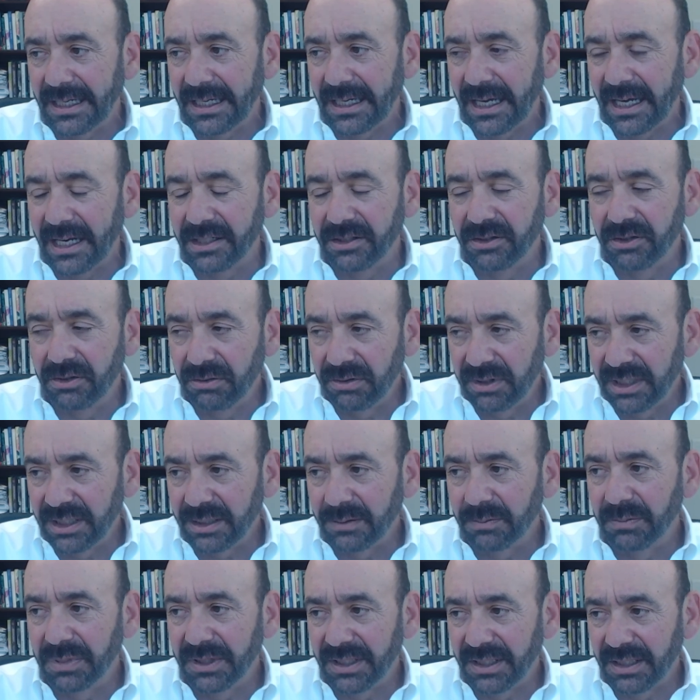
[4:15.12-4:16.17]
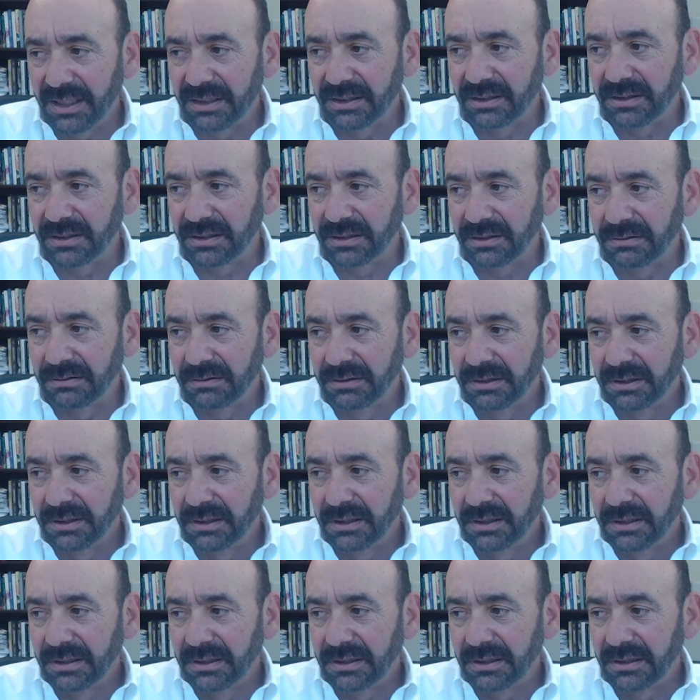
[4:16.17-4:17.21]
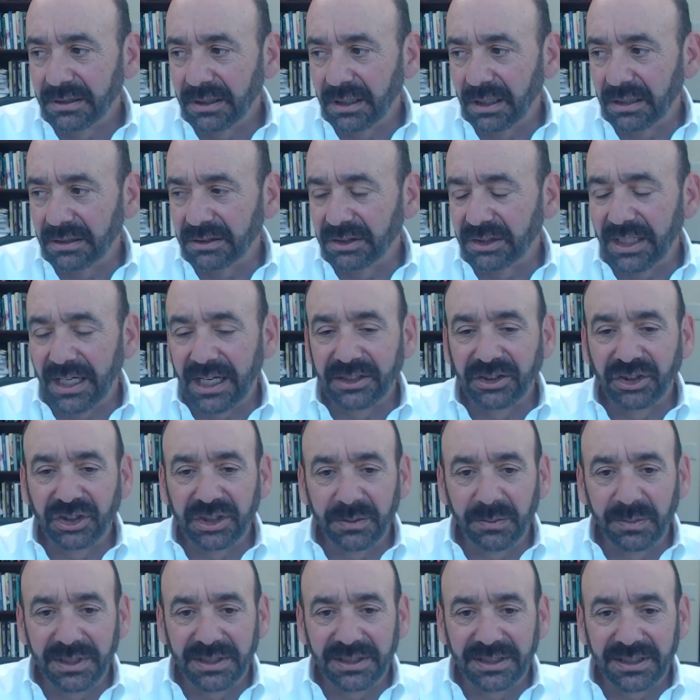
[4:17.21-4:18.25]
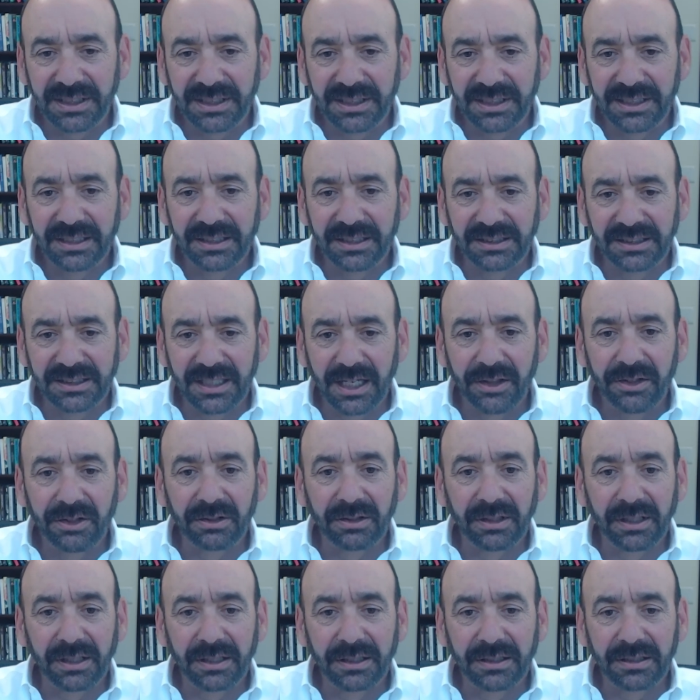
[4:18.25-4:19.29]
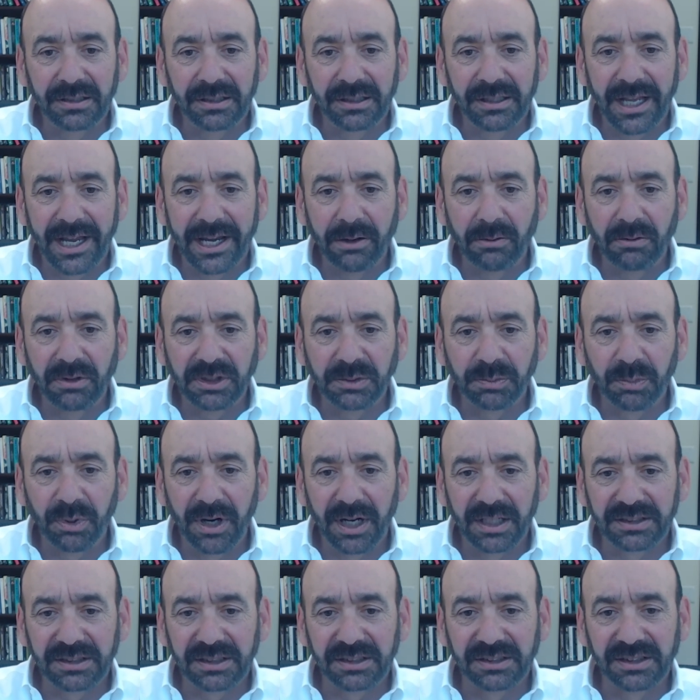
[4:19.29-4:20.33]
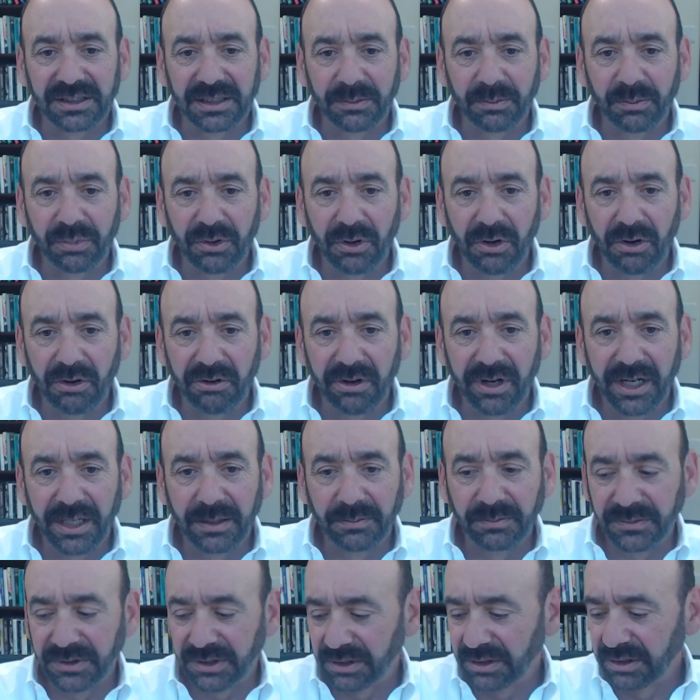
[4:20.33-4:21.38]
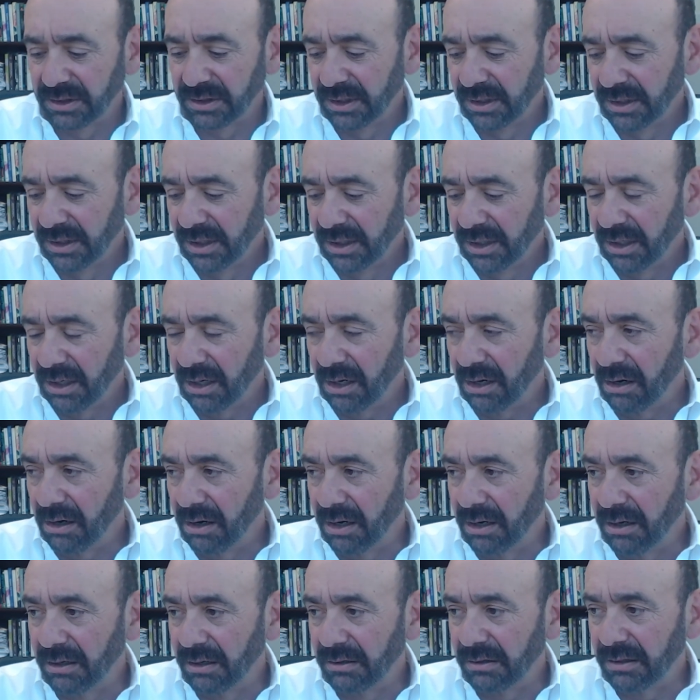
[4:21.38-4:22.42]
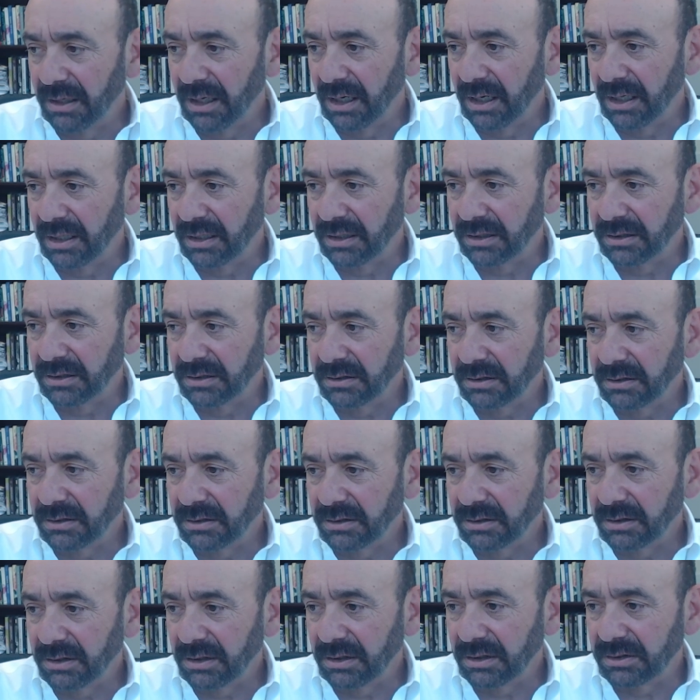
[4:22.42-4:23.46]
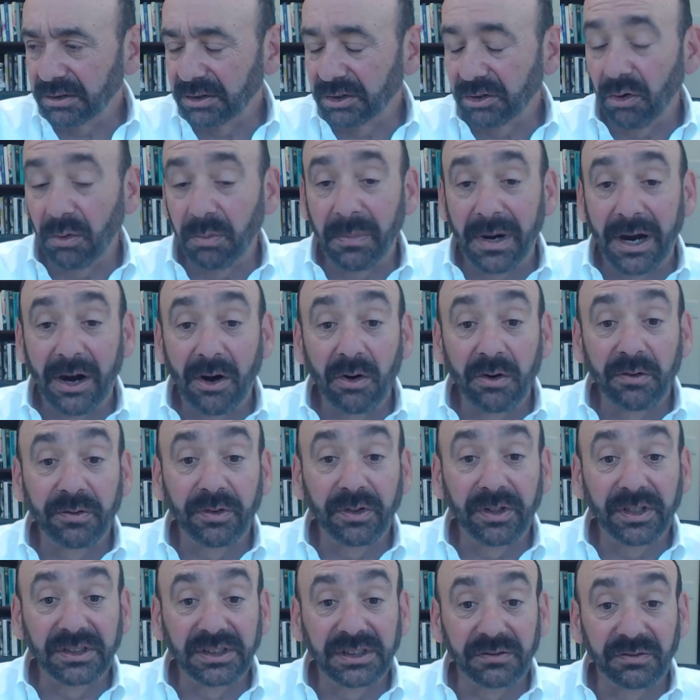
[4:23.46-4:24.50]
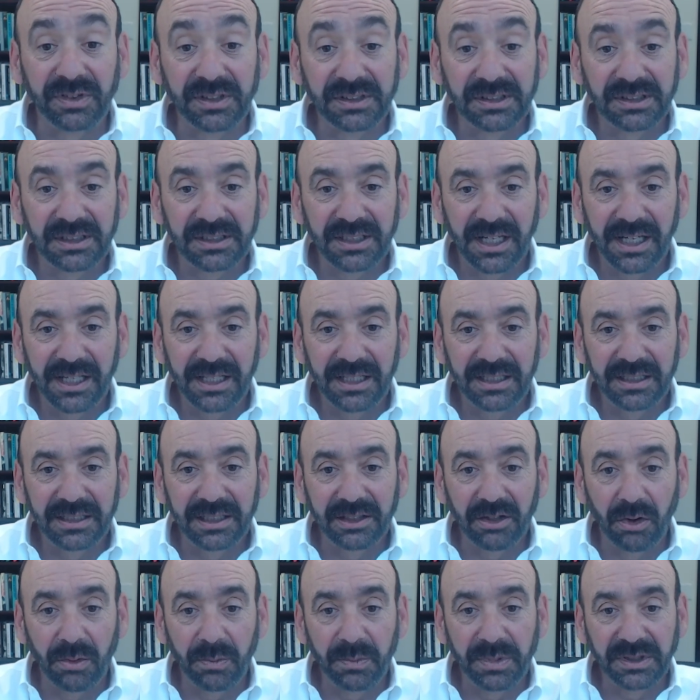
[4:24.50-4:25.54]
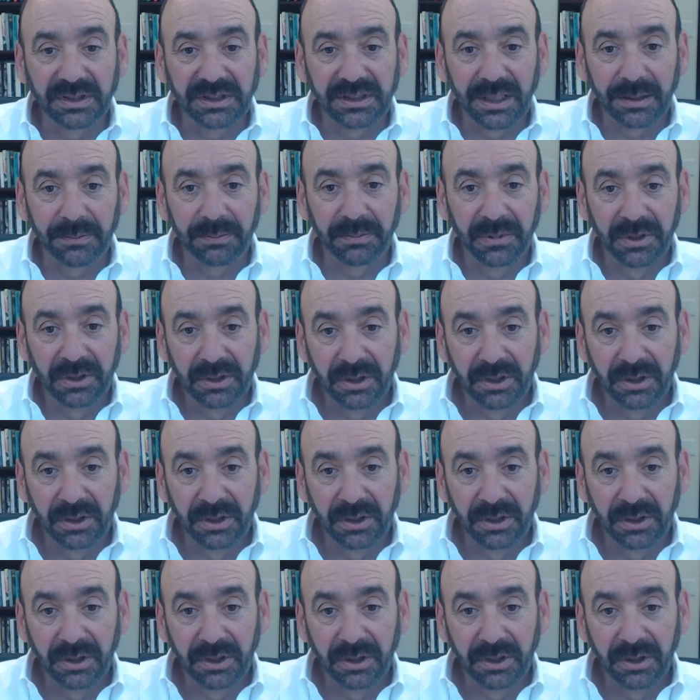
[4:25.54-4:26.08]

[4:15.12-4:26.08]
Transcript: I do think because uh, ChatGPT and these other language processing programs are uh, so powerful and sophisticated. It opens up